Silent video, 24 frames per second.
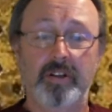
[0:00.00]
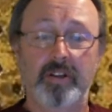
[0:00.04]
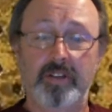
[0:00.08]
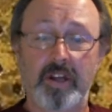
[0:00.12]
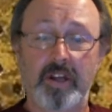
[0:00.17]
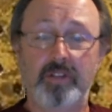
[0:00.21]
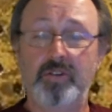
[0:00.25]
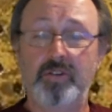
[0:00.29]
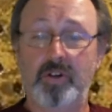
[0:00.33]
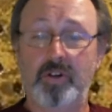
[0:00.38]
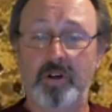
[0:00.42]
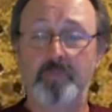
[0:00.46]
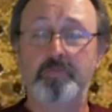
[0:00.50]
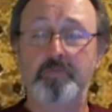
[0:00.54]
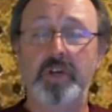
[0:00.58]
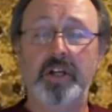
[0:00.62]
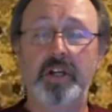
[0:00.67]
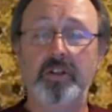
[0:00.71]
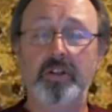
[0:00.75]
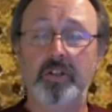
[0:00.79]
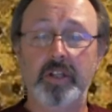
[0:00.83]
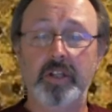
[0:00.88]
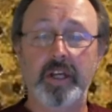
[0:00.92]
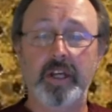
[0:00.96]
they took a
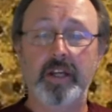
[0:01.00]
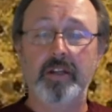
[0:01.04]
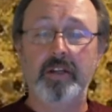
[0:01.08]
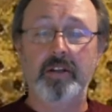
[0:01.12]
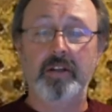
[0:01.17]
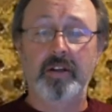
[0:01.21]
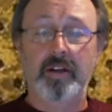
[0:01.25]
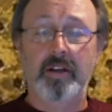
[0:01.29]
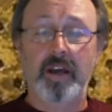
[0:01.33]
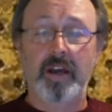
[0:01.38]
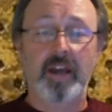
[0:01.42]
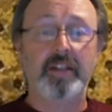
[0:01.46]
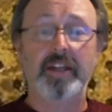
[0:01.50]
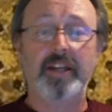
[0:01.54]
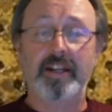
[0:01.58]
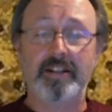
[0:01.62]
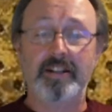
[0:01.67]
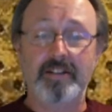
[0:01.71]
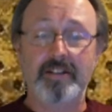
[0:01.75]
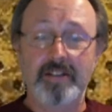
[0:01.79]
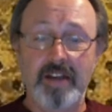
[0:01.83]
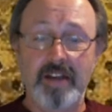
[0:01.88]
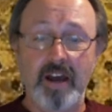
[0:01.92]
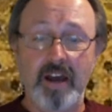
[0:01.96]
big lead and they
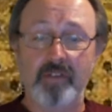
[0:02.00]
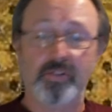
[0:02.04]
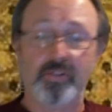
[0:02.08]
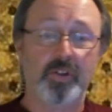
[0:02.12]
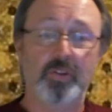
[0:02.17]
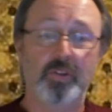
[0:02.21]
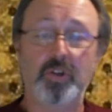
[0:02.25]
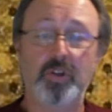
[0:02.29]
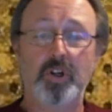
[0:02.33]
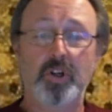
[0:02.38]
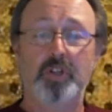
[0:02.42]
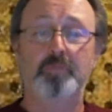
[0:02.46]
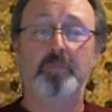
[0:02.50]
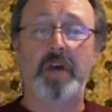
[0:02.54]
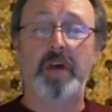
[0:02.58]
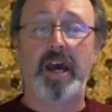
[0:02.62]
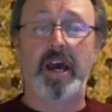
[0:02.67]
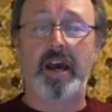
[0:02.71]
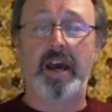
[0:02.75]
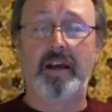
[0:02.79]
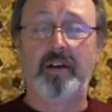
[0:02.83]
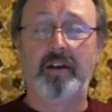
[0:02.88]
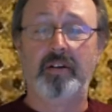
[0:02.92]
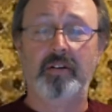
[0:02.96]
never looked
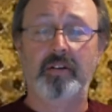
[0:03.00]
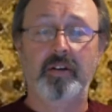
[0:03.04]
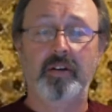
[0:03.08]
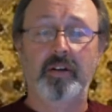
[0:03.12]
back.